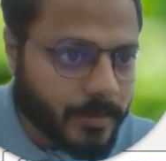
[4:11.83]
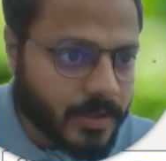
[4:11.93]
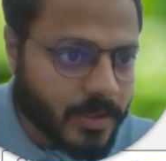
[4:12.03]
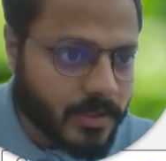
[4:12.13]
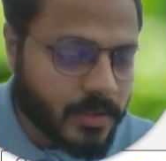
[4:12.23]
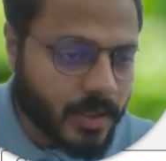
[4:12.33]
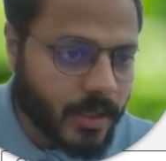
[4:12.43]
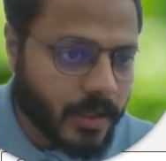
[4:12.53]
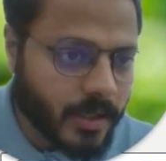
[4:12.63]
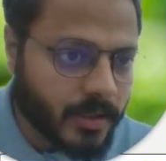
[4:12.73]
Just
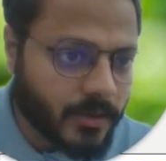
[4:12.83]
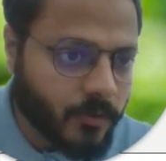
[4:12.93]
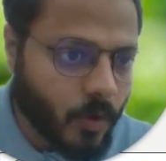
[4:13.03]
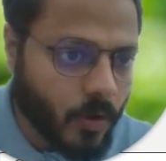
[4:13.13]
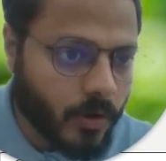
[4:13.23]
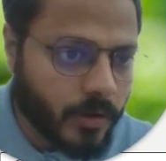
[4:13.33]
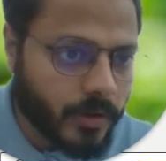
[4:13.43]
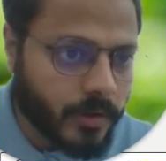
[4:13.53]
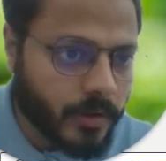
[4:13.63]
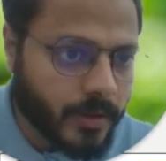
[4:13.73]
take it
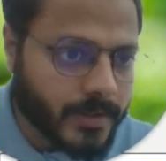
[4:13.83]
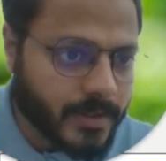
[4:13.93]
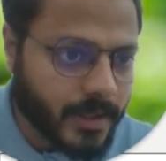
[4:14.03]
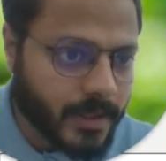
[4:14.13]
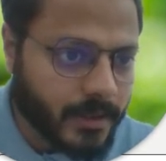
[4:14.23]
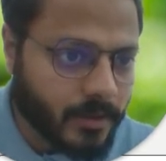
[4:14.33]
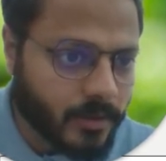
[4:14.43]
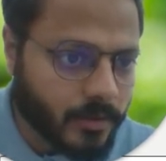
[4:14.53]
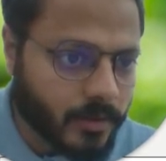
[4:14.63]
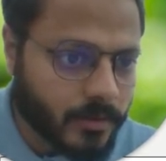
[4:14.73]
for, let's say,
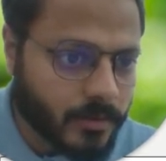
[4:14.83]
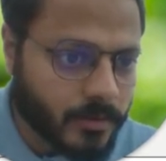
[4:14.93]
year